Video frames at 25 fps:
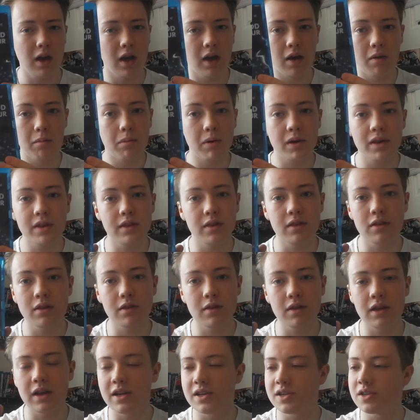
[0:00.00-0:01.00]
But
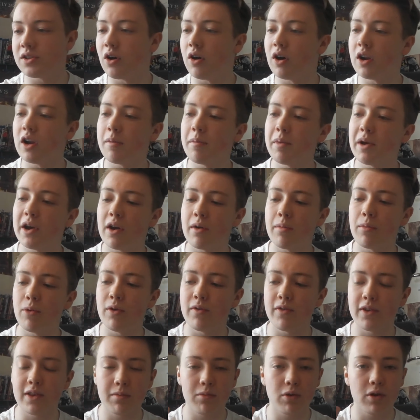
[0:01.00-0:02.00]
it's not in a better
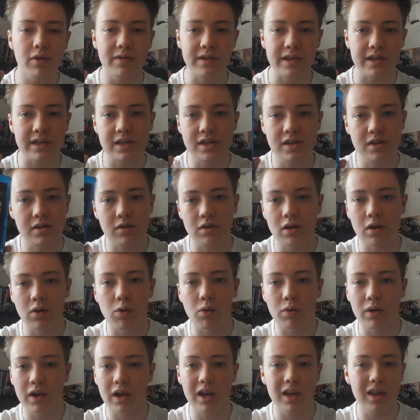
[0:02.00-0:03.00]
movie. The movie's
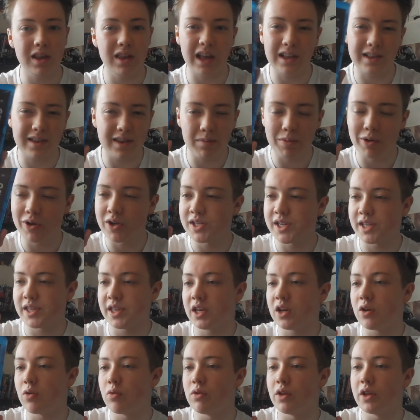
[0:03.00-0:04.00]
okay. To be honest, I
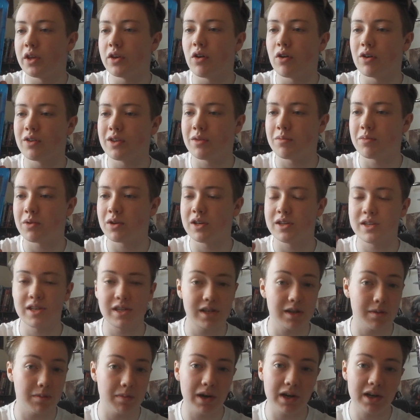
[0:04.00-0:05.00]
think I only got it because it's
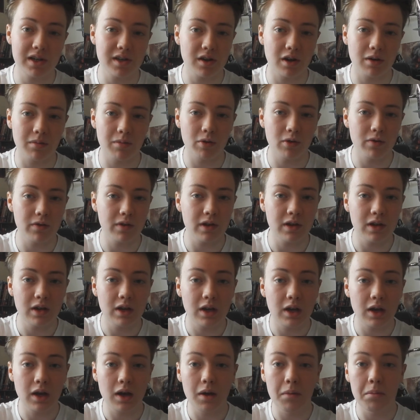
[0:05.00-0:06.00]
a Pixar movie.
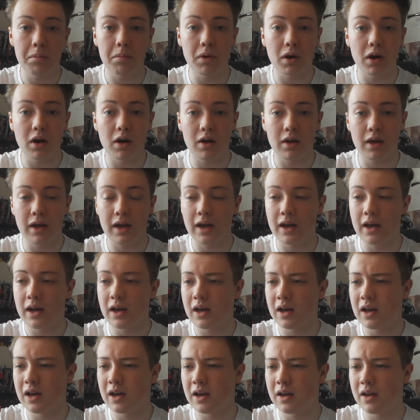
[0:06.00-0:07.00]
But
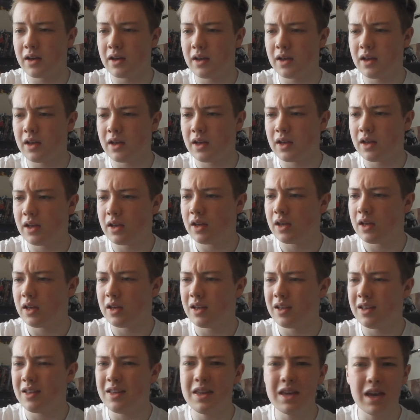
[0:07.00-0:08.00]

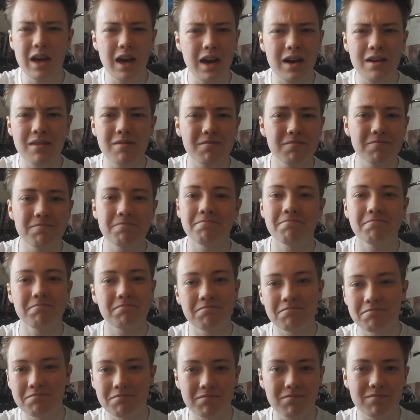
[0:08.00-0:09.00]
yeah,
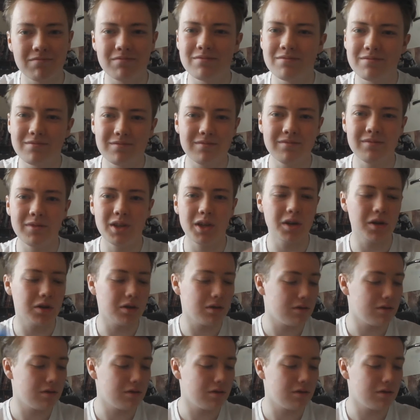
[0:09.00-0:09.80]
you know.